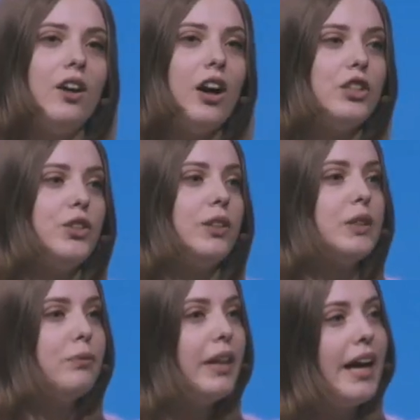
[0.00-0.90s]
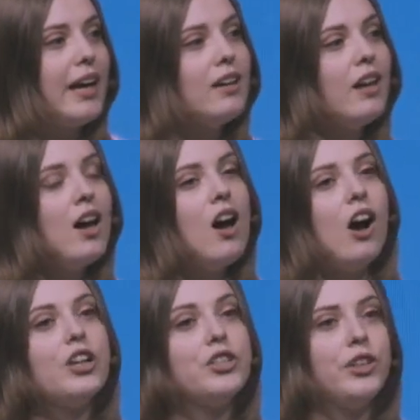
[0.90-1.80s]
it hard to explain,
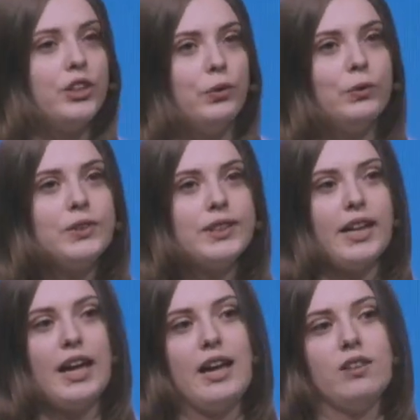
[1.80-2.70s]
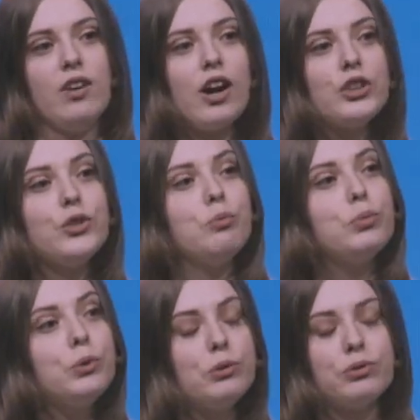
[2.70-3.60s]
hard to use, and hard to
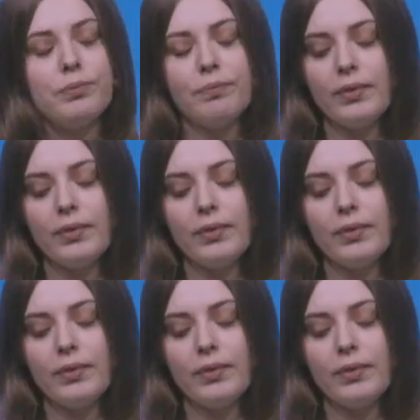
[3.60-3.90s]
improve.